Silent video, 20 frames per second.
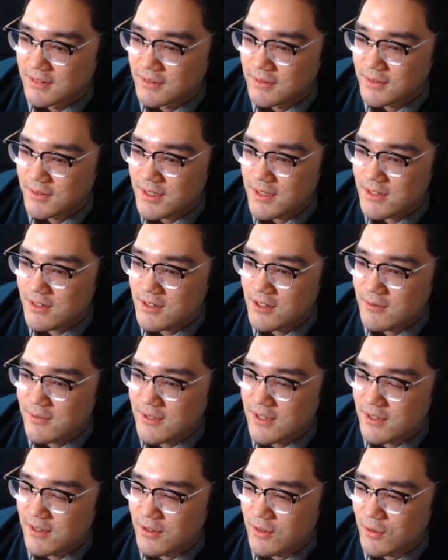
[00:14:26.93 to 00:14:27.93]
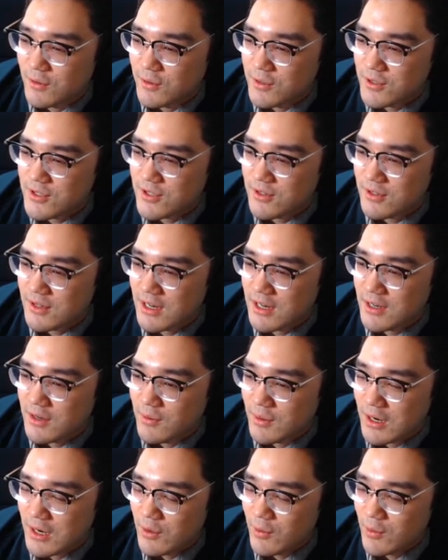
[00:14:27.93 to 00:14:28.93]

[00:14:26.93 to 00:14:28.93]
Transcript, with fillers: Wait, isn't Nobu the horse girl? I, well, I